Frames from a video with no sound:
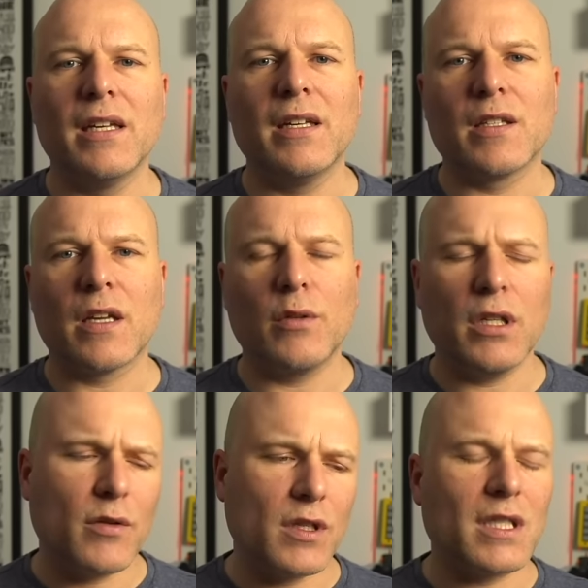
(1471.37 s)
So, you
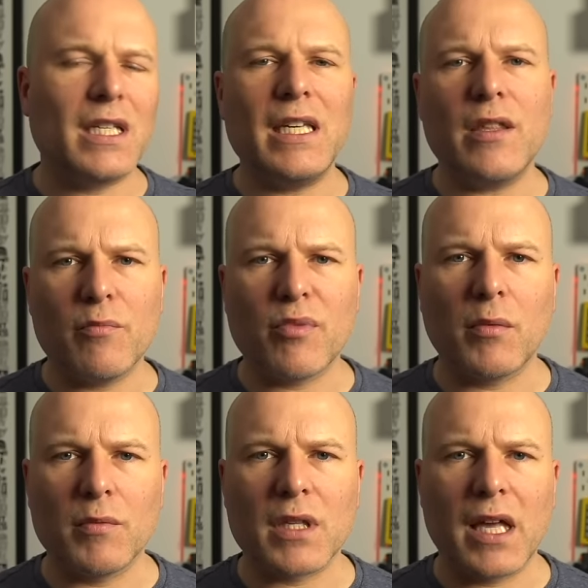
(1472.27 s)
know, there's teething
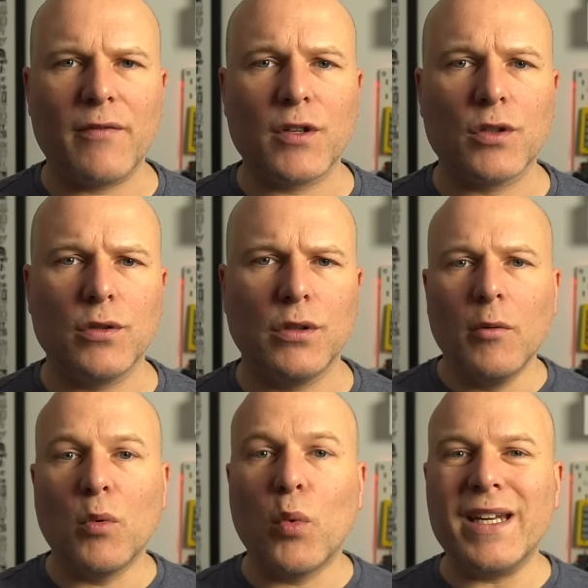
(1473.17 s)
problems there for sure.
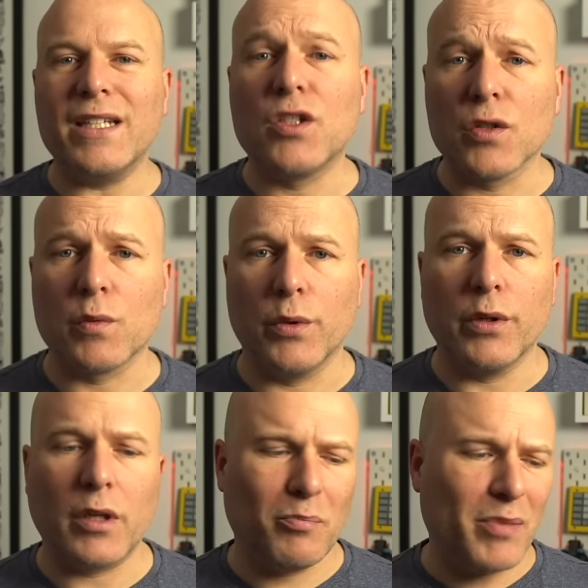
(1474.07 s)
But when it does
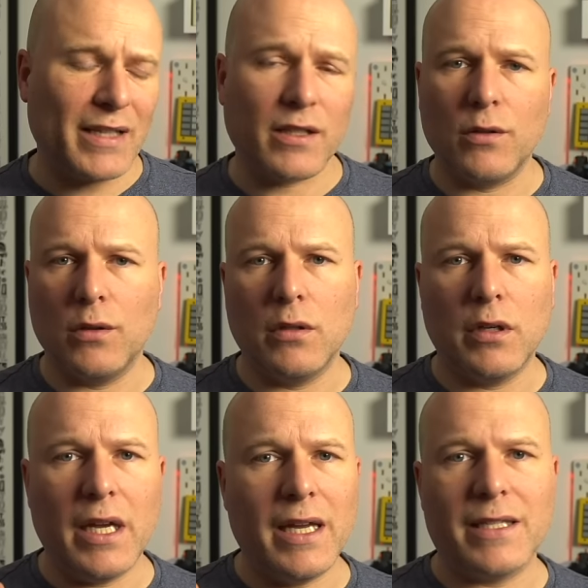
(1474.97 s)
work, Bazecor
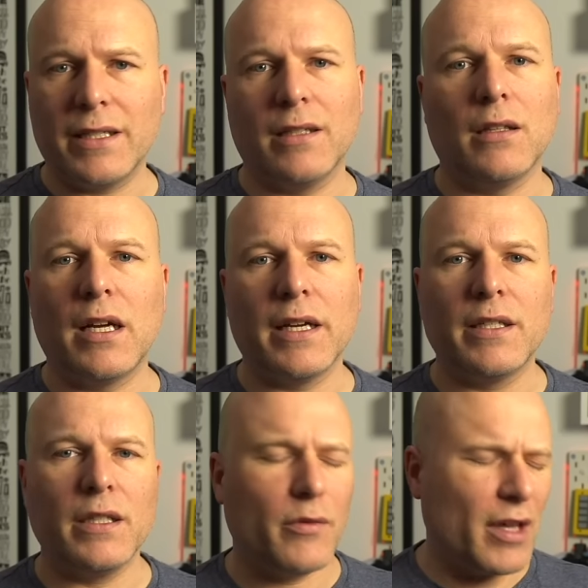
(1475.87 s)
is a
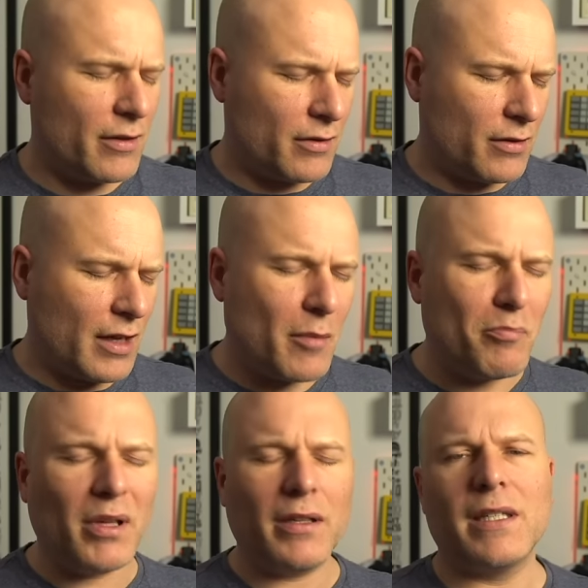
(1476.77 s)
delight. You know, that
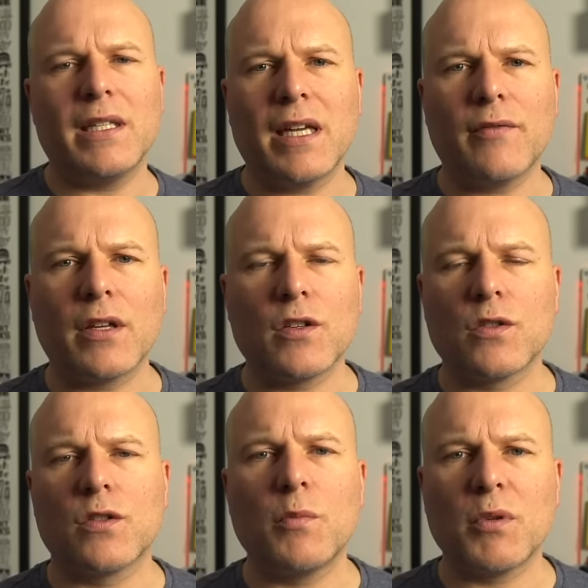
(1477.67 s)
ability to have that
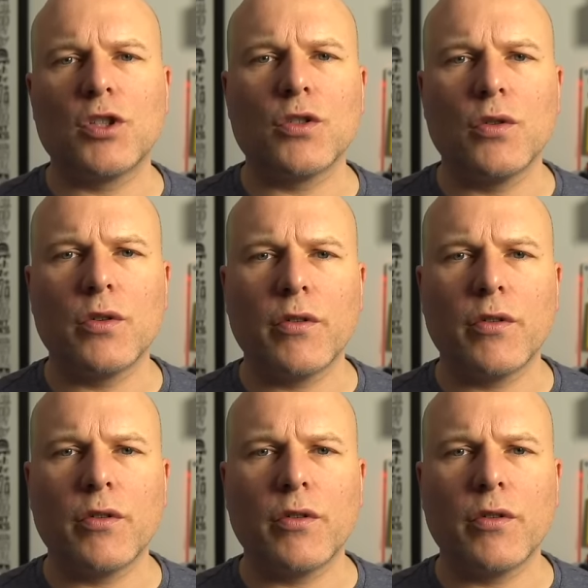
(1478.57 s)
super short